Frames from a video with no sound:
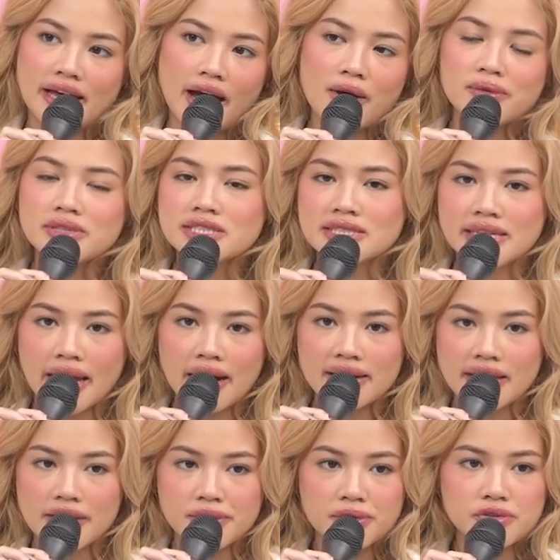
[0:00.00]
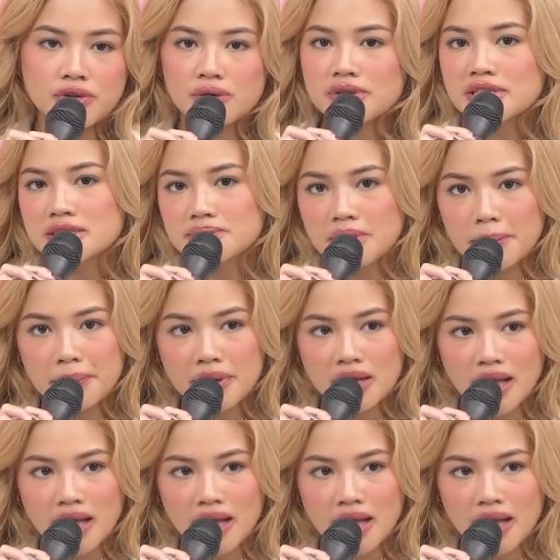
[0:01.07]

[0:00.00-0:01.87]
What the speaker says: Like, I was scared. I don't know these people.